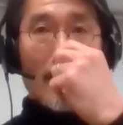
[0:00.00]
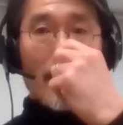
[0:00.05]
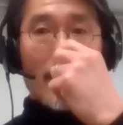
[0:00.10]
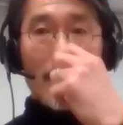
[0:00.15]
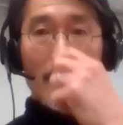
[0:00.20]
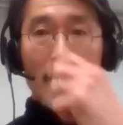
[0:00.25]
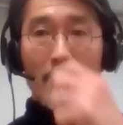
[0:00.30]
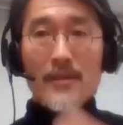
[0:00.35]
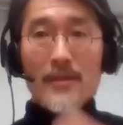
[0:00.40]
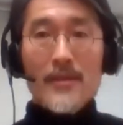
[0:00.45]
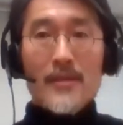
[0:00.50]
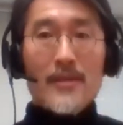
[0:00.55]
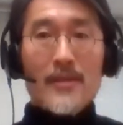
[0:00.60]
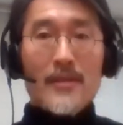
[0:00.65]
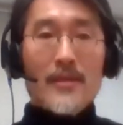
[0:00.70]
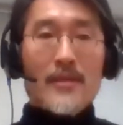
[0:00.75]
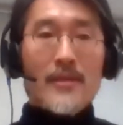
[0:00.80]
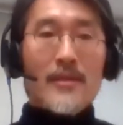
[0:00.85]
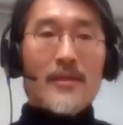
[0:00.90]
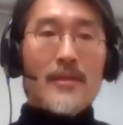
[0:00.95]
So this
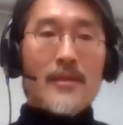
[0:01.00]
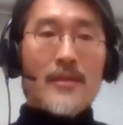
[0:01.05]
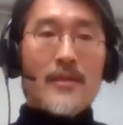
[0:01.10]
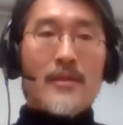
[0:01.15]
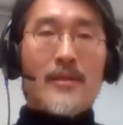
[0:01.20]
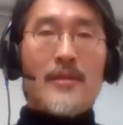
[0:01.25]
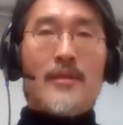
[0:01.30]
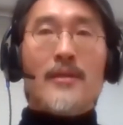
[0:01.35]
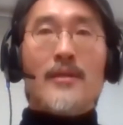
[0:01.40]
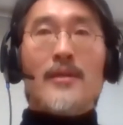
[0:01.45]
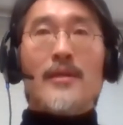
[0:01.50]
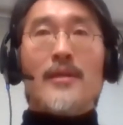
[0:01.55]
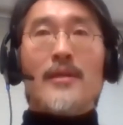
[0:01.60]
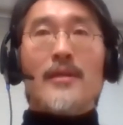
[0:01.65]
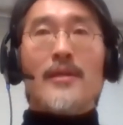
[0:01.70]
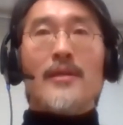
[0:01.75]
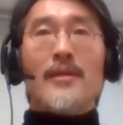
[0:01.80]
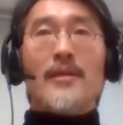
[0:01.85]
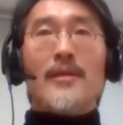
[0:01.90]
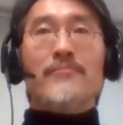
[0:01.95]
is the one of
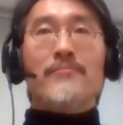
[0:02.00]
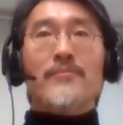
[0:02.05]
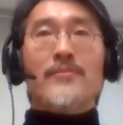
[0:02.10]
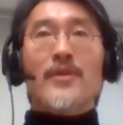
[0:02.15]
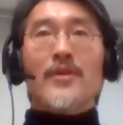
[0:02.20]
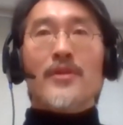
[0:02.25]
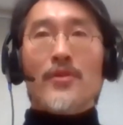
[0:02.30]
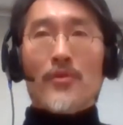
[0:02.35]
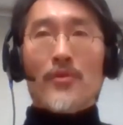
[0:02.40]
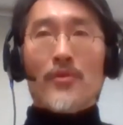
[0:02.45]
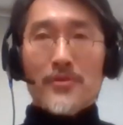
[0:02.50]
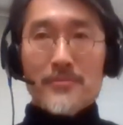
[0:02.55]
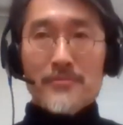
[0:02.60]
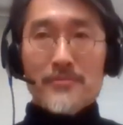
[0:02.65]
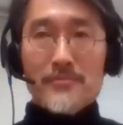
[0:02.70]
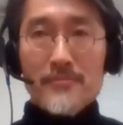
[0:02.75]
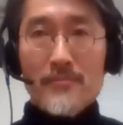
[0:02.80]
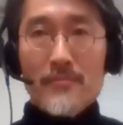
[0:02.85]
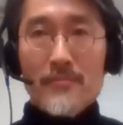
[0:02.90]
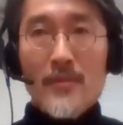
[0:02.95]
the lecture
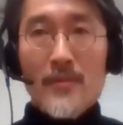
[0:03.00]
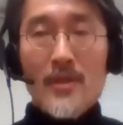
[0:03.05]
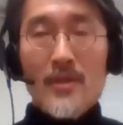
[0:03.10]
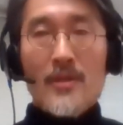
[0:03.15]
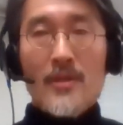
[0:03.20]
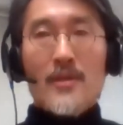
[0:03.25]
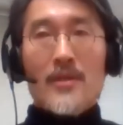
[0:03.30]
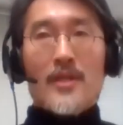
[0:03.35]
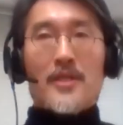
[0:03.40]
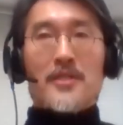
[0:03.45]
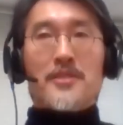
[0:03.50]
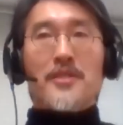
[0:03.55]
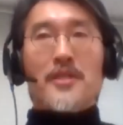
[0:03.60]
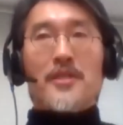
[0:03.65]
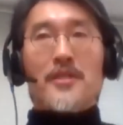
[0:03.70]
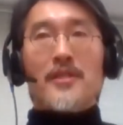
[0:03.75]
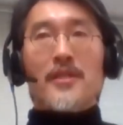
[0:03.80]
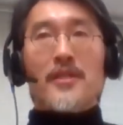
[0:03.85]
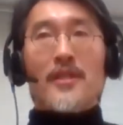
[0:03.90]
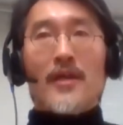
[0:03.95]
series
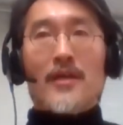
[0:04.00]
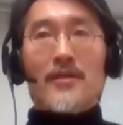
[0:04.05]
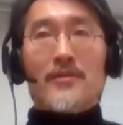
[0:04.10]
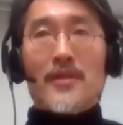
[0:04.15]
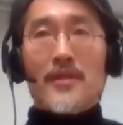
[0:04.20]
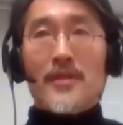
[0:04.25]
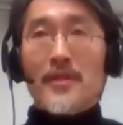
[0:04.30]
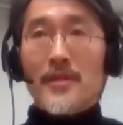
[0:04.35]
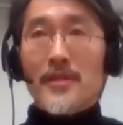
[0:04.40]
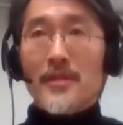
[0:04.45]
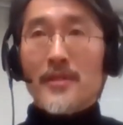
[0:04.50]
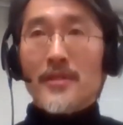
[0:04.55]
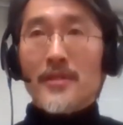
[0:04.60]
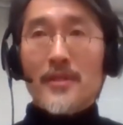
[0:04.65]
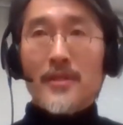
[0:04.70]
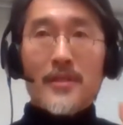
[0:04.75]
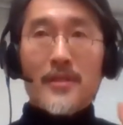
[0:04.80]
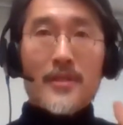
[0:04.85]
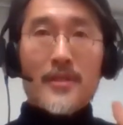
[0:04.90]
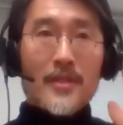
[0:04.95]
towards
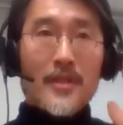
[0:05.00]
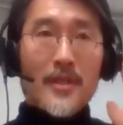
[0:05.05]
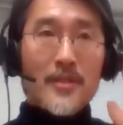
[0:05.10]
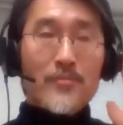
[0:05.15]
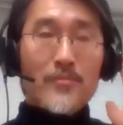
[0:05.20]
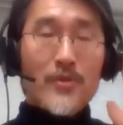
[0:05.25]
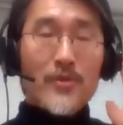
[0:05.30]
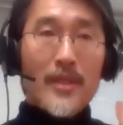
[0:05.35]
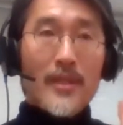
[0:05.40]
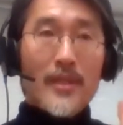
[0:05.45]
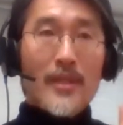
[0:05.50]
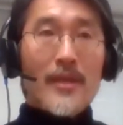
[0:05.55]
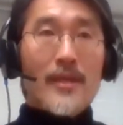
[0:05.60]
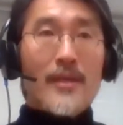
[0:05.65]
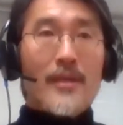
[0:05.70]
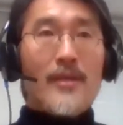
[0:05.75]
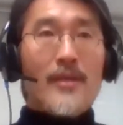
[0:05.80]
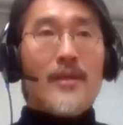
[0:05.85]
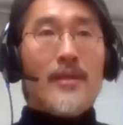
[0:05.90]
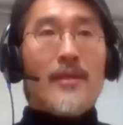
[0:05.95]
critical,
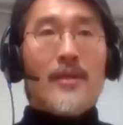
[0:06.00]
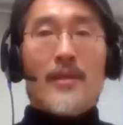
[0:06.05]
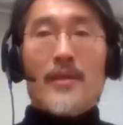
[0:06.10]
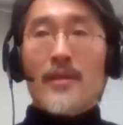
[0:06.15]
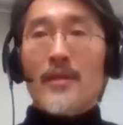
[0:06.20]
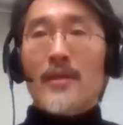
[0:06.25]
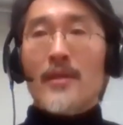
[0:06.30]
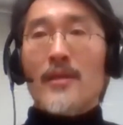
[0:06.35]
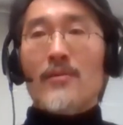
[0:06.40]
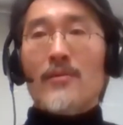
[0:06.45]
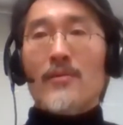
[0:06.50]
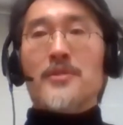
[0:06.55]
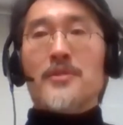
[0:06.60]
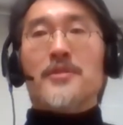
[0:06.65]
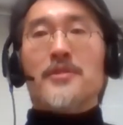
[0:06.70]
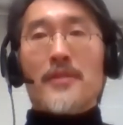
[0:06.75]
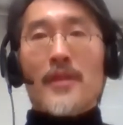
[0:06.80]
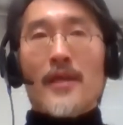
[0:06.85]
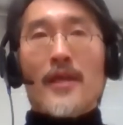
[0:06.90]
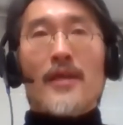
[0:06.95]
historical,
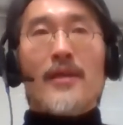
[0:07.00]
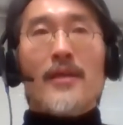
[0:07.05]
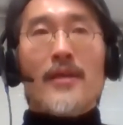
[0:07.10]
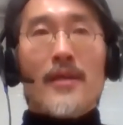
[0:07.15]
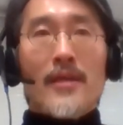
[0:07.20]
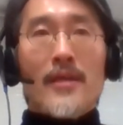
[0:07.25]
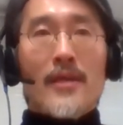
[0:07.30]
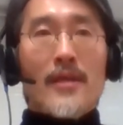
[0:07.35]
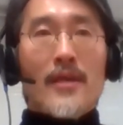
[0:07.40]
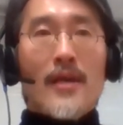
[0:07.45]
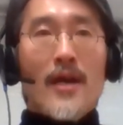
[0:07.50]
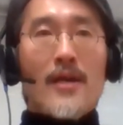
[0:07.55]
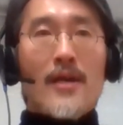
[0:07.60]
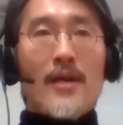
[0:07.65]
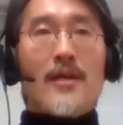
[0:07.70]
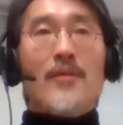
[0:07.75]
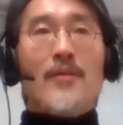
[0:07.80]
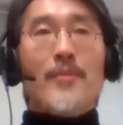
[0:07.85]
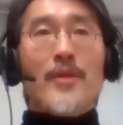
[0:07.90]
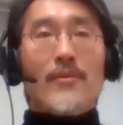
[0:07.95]
and transnational
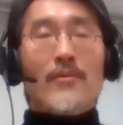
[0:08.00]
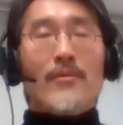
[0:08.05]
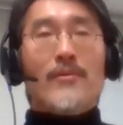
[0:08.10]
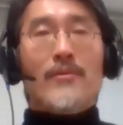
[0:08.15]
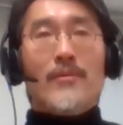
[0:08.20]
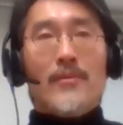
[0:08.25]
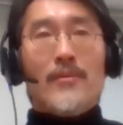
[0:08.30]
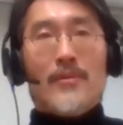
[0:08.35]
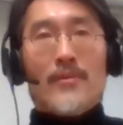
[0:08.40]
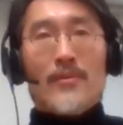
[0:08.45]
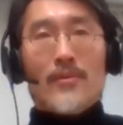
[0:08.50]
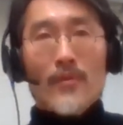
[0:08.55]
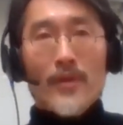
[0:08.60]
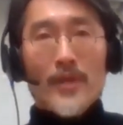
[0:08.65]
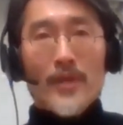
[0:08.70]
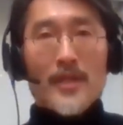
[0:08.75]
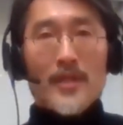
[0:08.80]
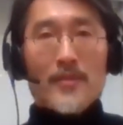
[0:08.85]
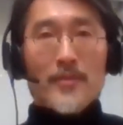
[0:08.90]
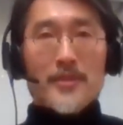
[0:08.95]
dialogue
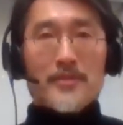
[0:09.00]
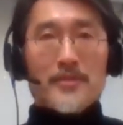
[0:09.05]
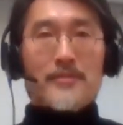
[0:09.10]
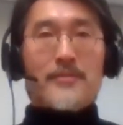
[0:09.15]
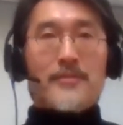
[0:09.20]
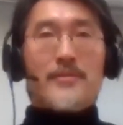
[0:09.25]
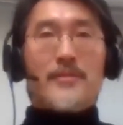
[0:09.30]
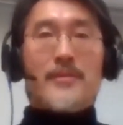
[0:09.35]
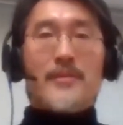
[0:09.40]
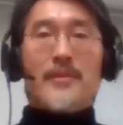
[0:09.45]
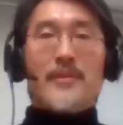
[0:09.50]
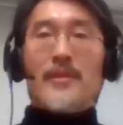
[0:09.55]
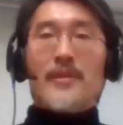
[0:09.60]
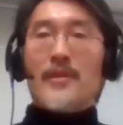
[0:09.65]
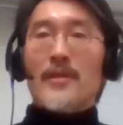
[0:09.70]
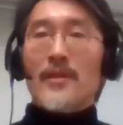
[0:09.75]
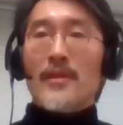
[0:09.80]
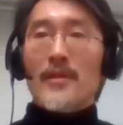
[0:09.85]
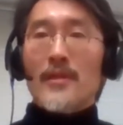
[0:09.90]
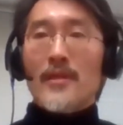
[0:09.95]
on
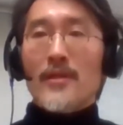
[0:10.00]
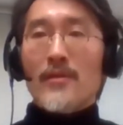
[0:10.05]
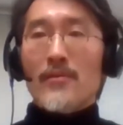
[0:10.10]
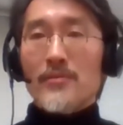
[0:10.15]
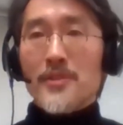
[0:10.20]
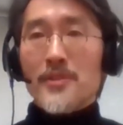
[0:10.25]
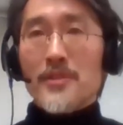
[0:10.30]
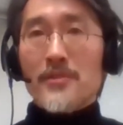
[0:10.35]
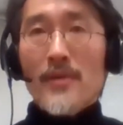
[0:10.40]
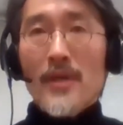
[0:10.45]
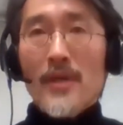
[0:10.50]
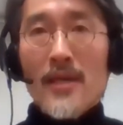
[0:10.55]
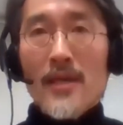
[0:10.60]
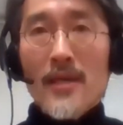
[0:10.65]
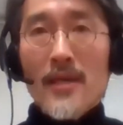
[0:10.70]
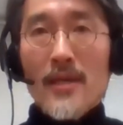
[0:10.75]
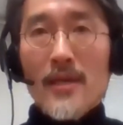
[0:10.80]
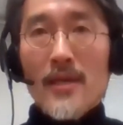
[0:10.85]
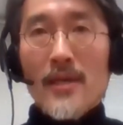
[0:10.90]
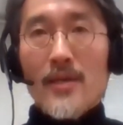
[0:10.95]
Japanese model of
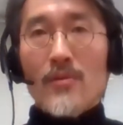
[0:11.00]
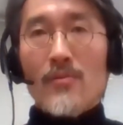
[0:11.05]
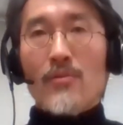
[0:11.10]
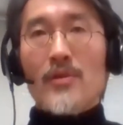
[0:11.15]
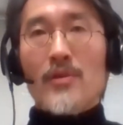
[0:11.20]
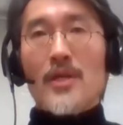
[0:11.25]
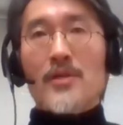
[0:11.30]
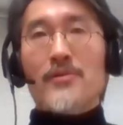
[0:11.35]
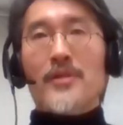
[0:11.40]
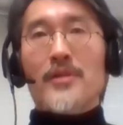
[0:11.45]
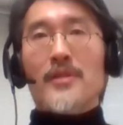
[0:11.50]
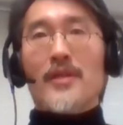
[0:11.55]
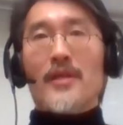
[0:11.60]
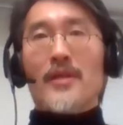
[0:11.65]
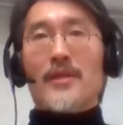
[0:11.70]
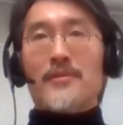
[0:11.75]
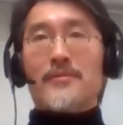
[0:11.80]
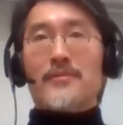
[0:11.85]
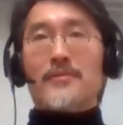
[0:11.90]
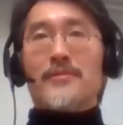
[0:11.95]
education, and this
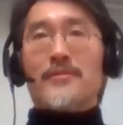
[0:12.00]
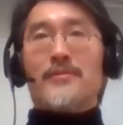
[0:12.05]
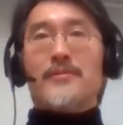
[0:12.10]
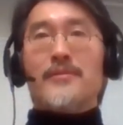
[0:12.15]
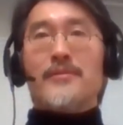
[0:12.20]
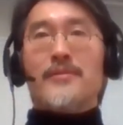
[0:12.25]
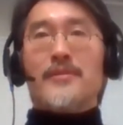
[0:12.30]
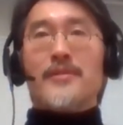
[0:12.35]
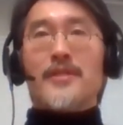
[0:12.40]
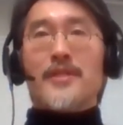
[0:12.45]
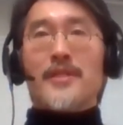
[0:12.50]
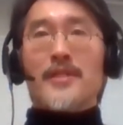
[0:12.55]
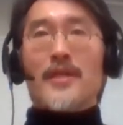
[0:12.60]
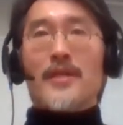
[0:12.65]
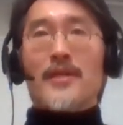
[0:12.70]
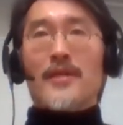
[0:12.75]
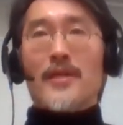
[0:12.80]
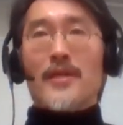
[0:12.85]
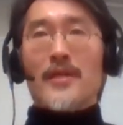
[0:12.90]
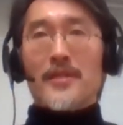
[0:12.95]
is the eighth
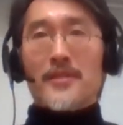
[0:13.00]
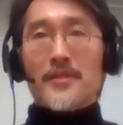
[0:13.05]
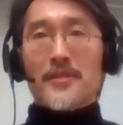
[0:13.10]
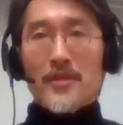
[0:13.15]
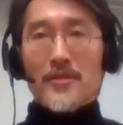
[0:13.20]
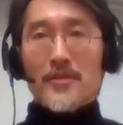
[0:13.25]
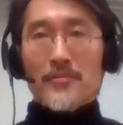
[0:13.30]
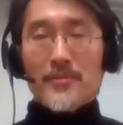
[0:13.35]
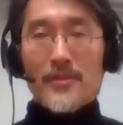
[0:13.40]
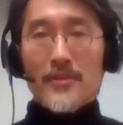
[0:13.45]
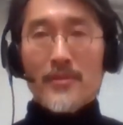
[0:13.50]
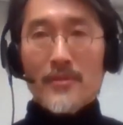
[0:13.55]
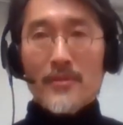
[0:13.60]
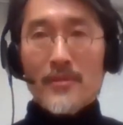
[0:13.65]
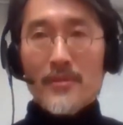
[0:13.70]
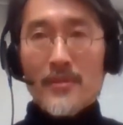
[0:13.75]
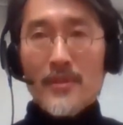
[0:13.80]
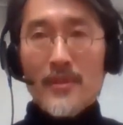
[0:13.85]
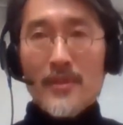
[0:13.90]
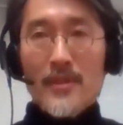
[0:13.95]
of the series.